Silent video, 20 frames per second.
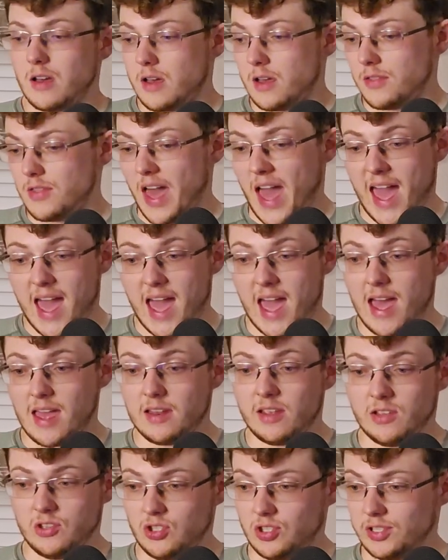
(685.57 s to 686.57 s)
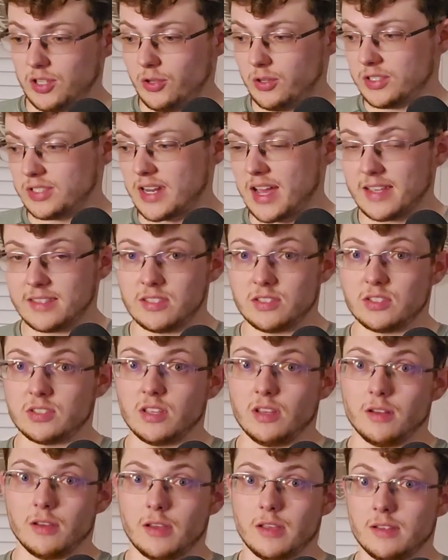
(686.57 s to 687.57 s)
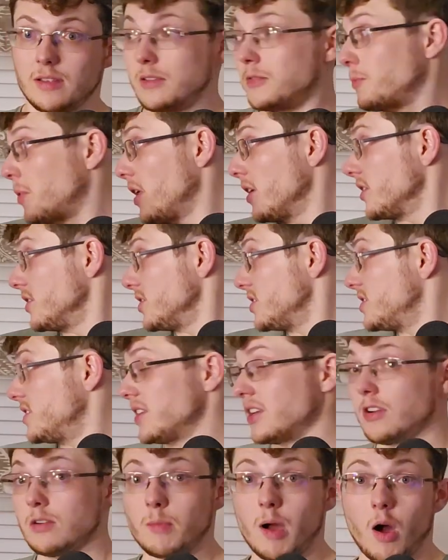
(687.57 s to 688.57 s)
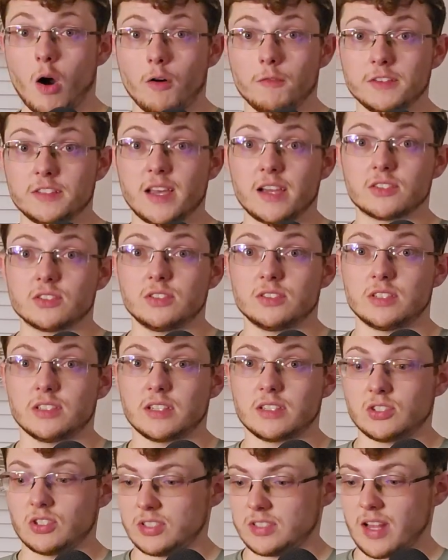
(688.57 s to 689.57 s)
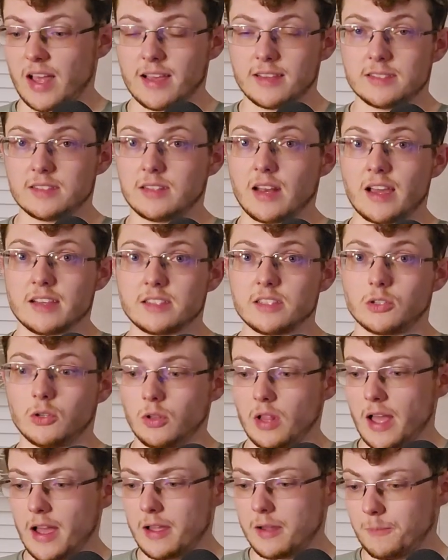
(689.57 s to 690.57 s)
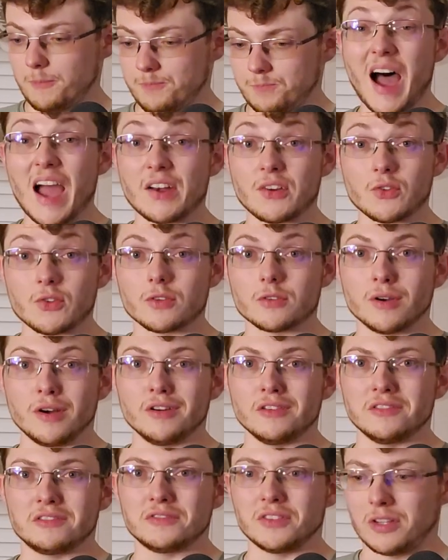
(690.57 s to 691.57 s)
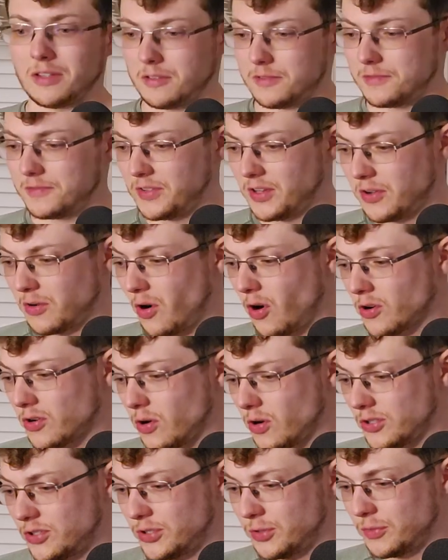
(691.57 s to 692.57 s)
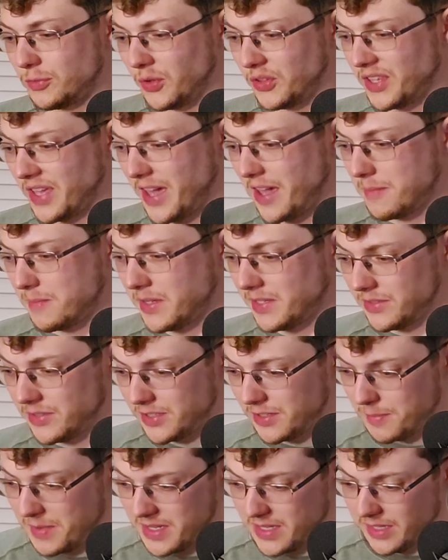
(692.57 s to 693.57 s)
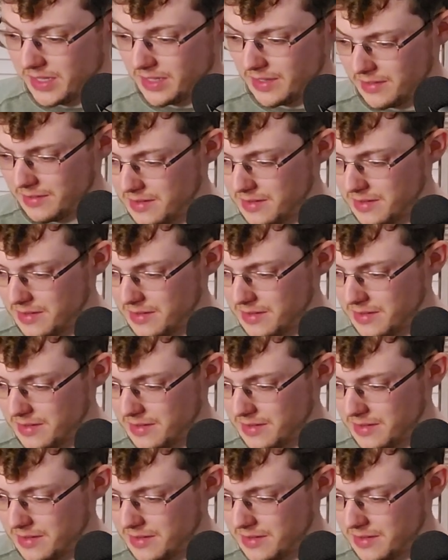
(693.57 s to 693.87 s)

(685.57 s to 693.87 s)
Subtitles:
The hat, it just looks nice. It's good. It's probably going to sit here in my office, actually. It's just nice little, like, reminder of you know, RDR2 and what the game means to me.